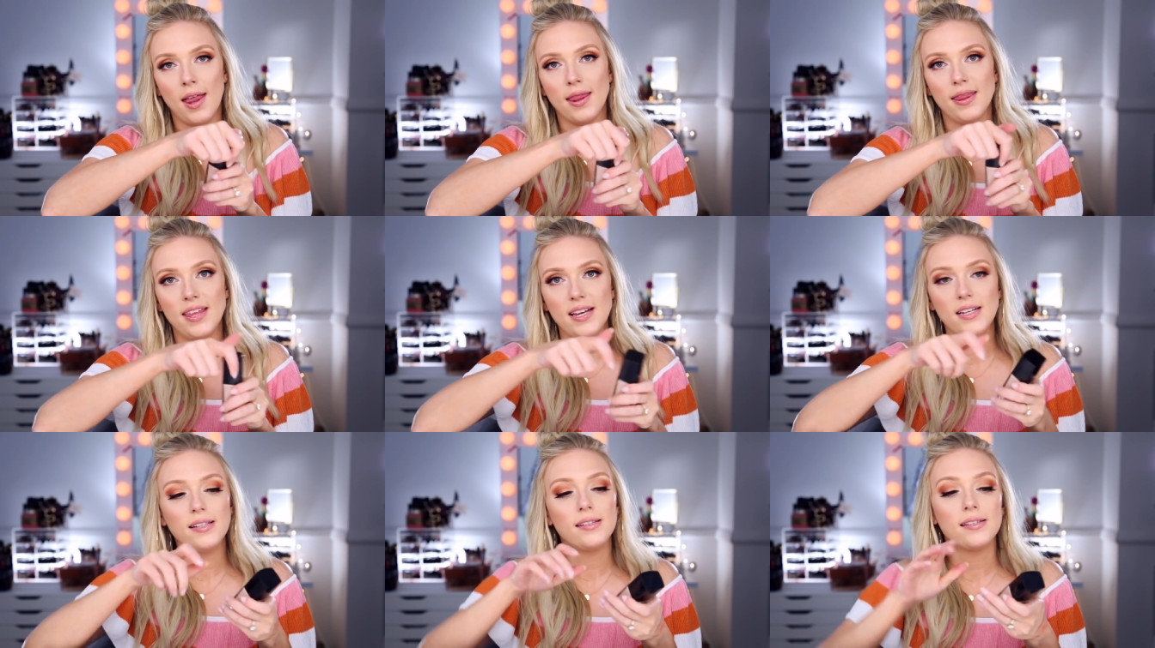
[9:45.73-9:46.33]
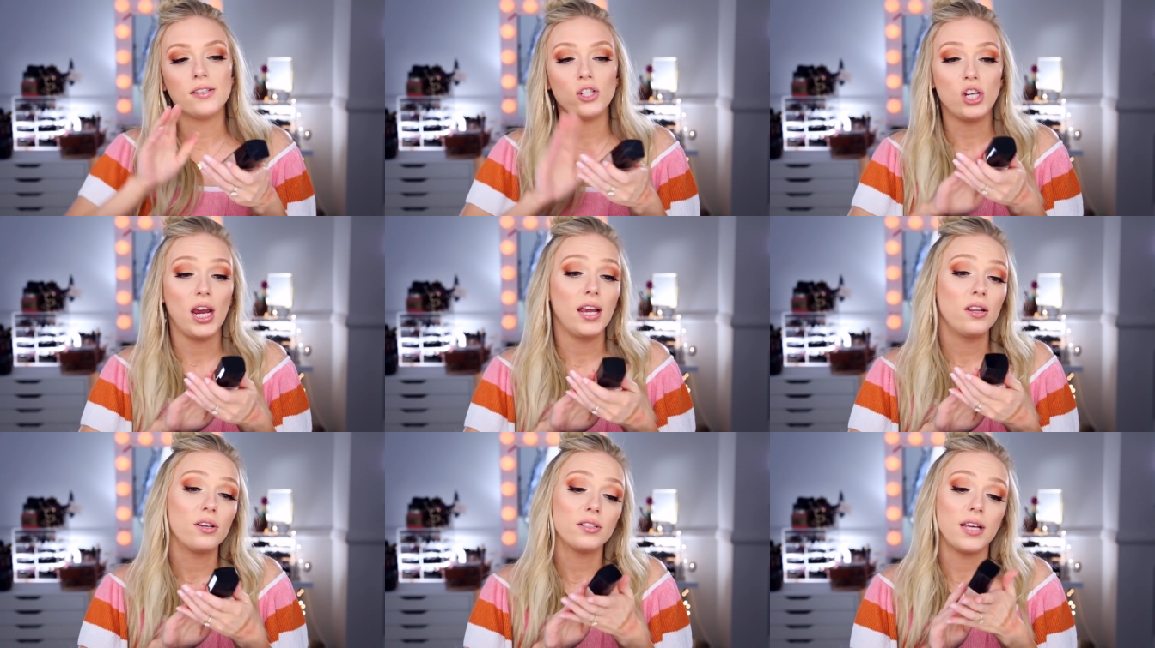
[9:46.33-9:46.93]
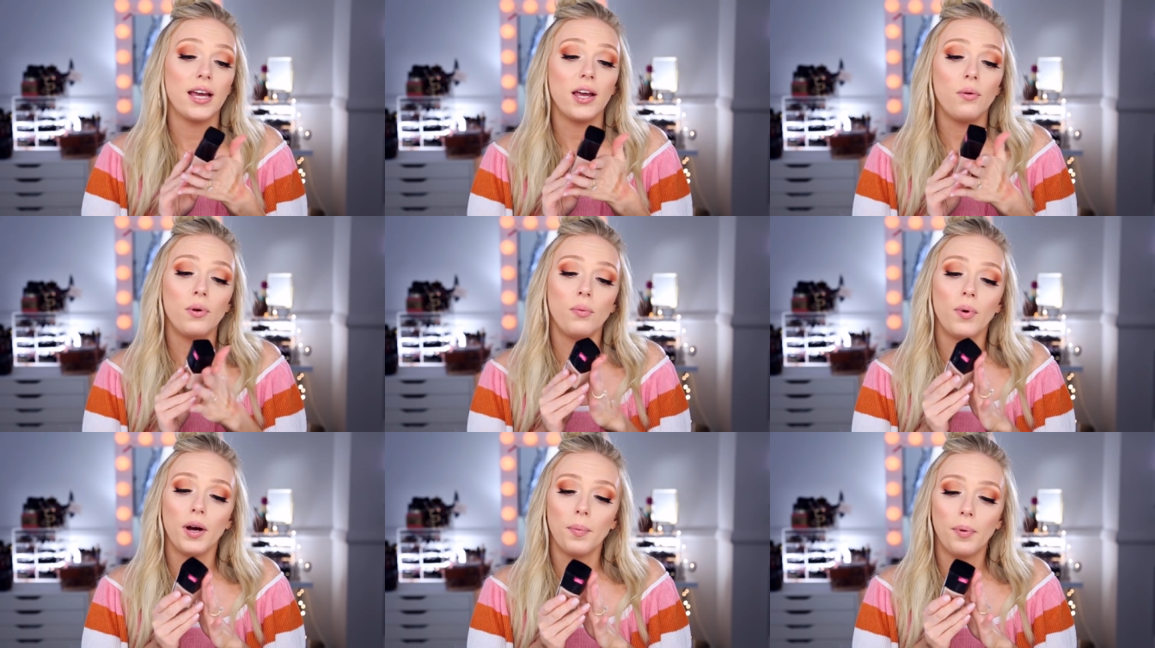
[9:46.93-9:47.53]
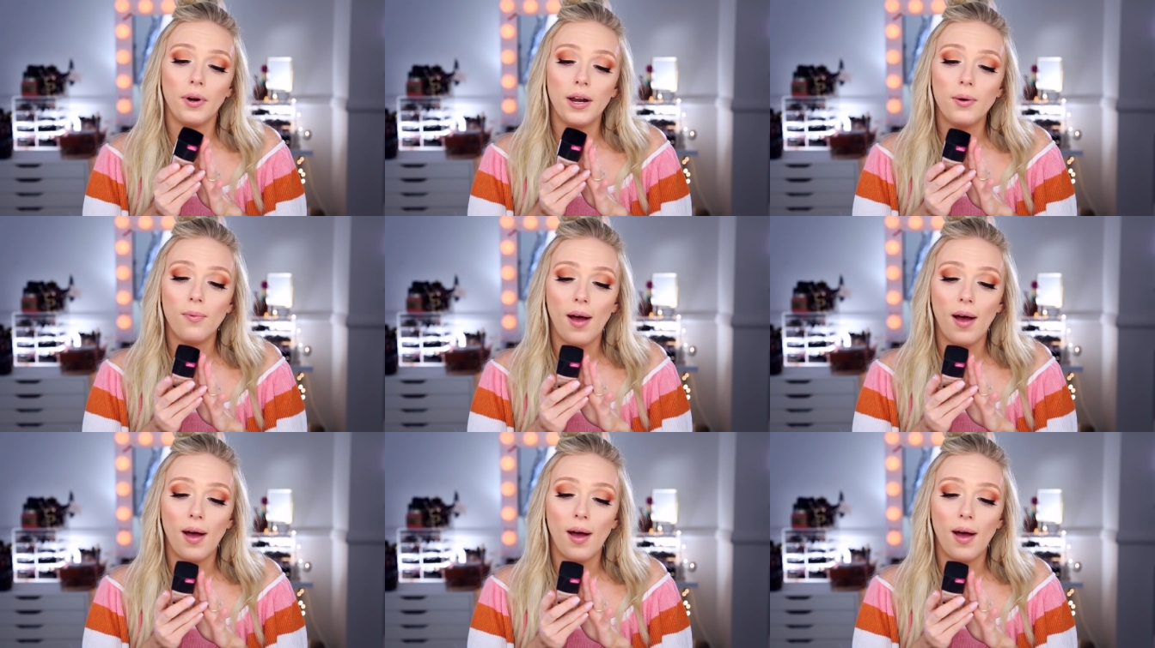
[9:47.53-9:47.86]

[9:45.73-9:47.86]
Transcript: This shade looks like it would work pretty